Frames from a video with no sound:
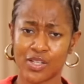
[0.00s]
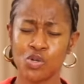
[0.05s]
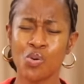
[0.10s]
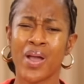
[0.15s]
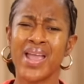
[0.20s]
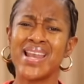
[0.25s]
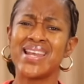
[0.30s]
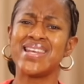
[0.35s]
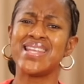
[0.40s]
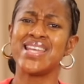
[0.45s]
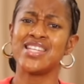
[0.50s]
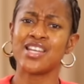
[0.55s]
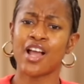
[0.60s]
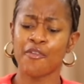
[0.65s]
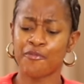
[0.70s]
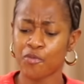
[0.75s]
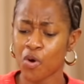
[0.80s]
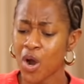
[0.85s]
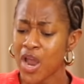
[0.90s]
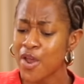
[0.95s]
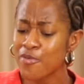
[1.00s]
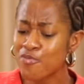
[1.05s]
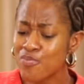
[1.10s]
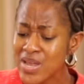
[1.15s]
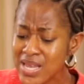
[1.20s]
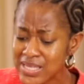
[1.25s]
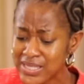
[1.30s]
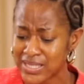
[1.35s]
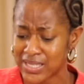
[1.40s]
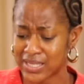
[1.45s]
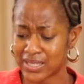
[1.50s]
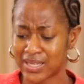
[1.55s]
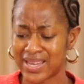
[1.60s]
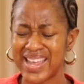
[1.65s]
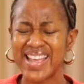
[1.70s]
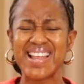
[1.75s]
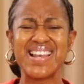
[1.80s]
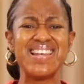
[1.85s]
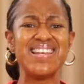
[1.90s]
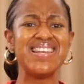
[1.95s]
You are a leader for a reason.
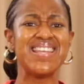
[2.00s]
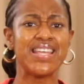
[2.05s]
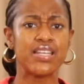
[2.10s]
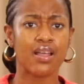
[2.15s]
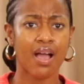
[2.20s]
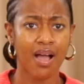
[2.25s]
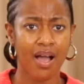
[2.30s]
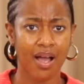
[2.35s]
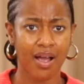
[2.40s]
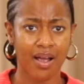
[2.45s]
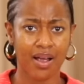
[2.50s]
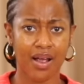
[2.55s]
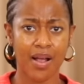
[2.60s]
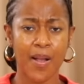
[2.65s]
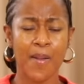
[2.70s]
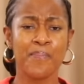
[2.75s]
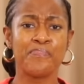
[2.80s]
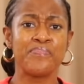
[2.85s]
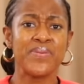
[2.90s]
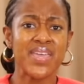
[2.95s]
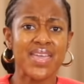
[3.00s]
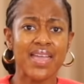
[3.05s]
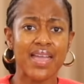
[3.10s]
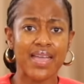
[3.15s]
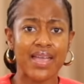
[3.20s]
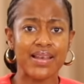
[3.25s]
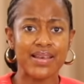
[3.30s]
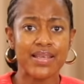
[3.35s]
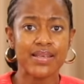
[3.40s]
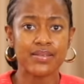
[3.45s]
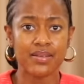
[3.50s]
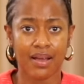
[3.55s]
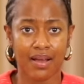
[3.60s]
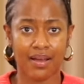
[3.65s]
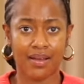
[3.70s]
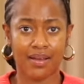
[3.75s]
Lead her. Be a leader.